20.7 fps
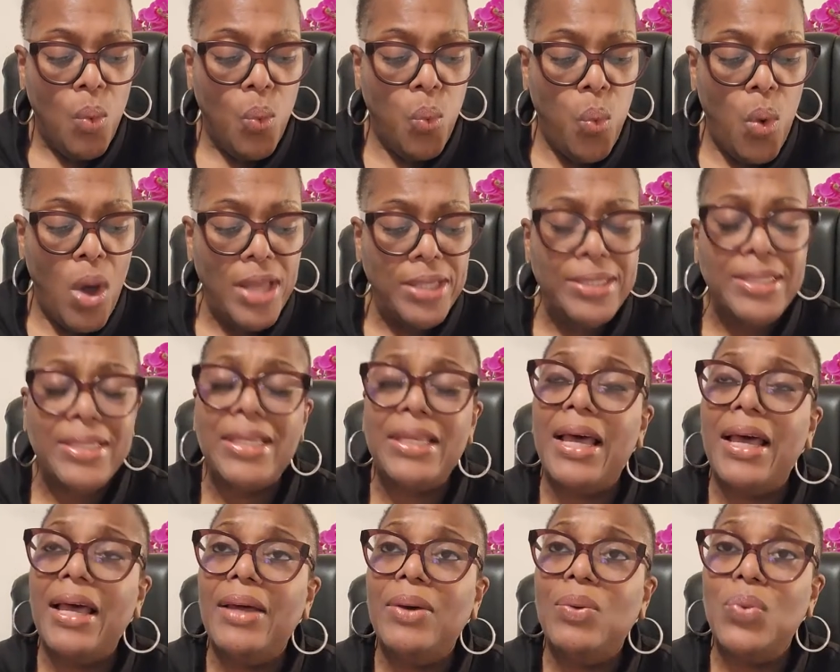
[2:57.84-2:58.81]
Once
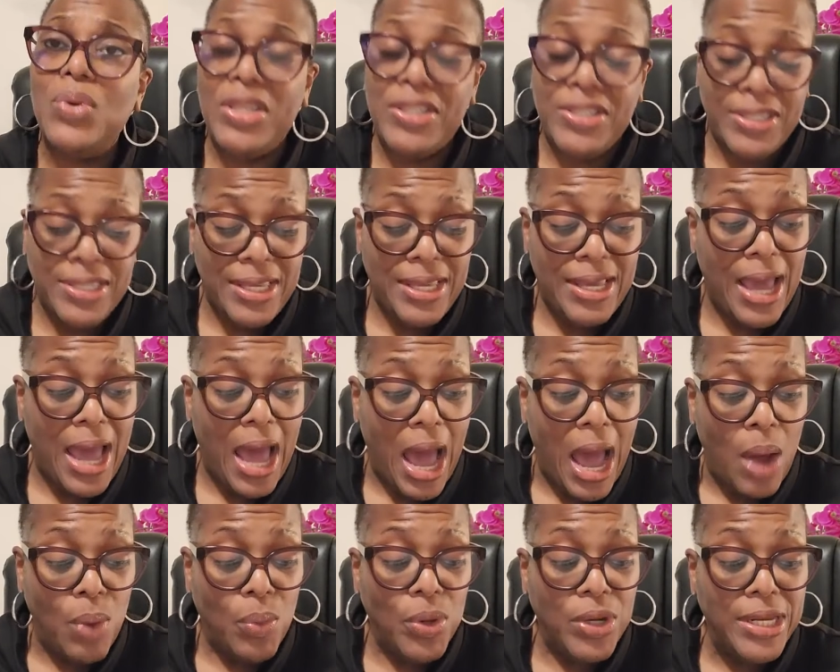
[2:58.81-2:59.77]
we see
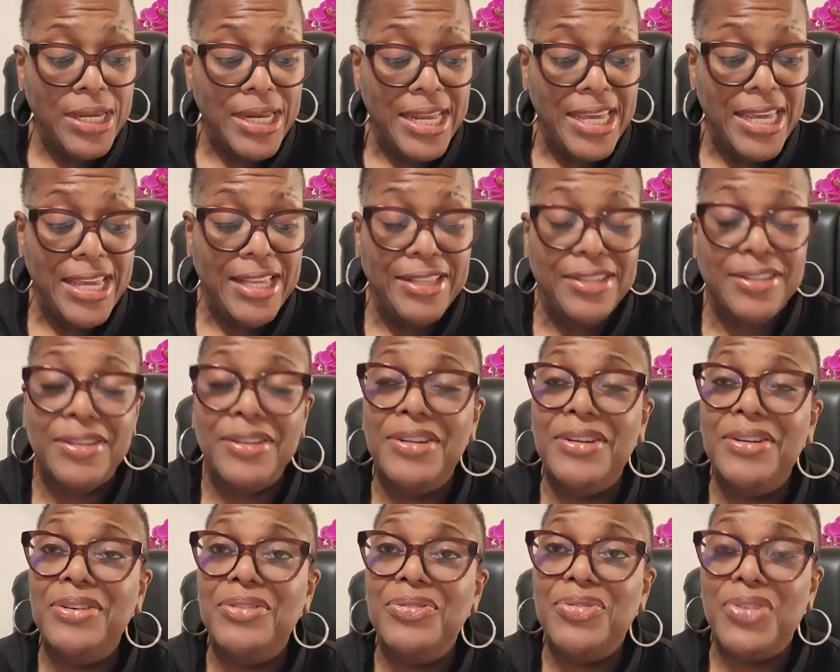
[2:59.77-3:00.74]
our need
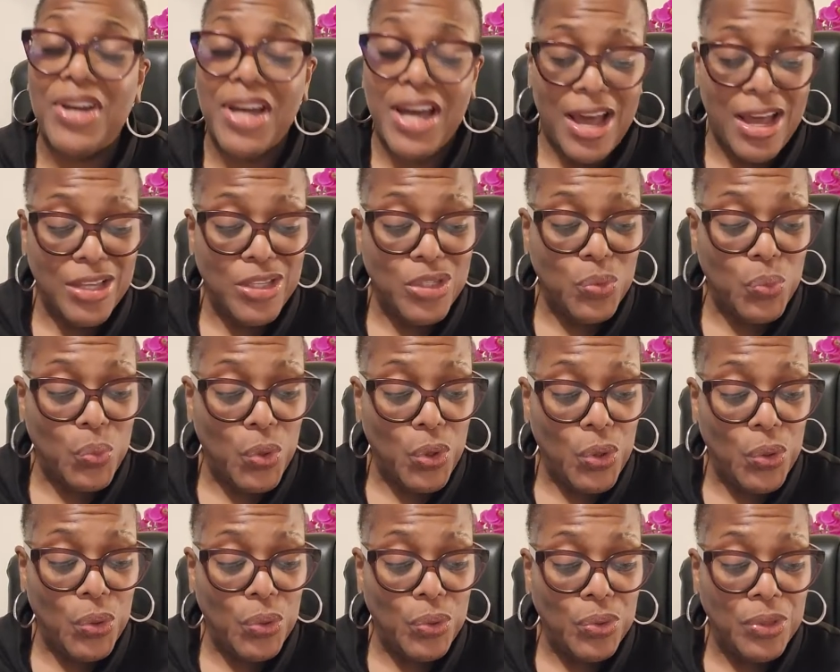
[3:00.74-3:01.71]
for God's
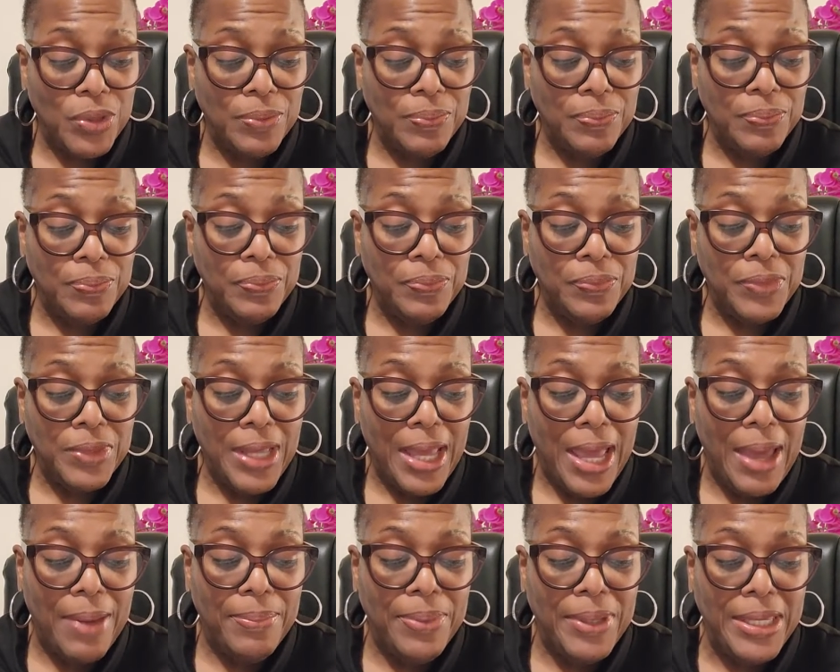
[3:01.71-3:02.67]
Word
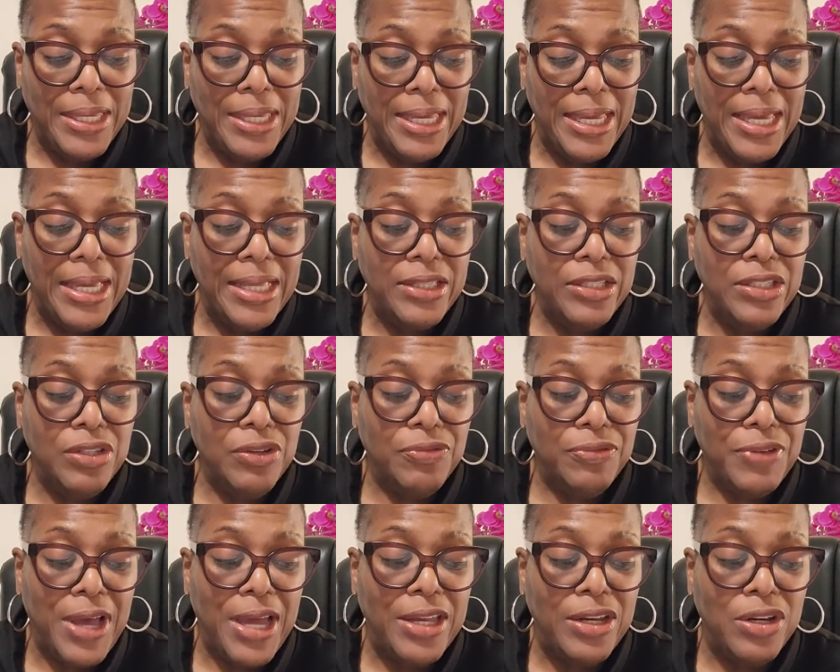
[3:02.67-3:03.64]
and begin to
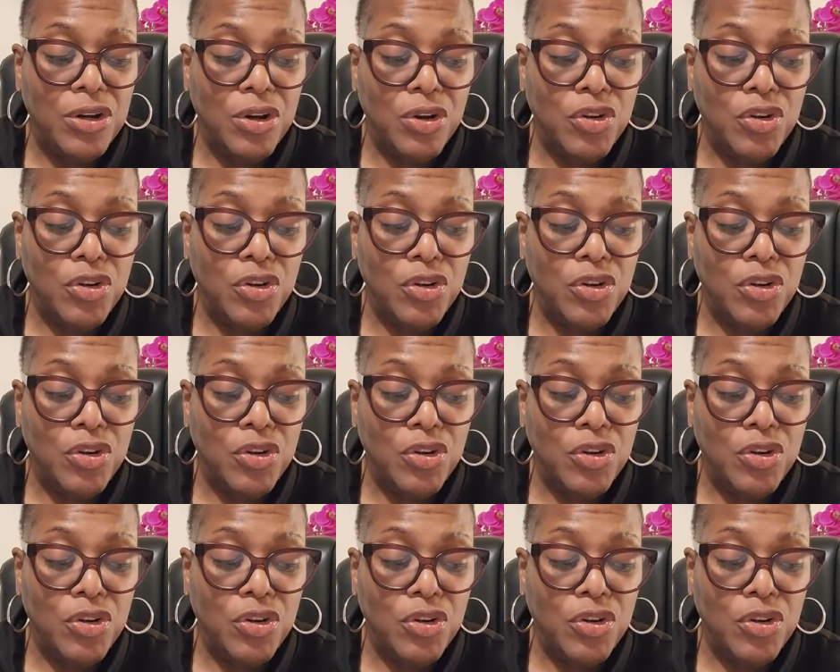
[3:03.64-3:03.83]
find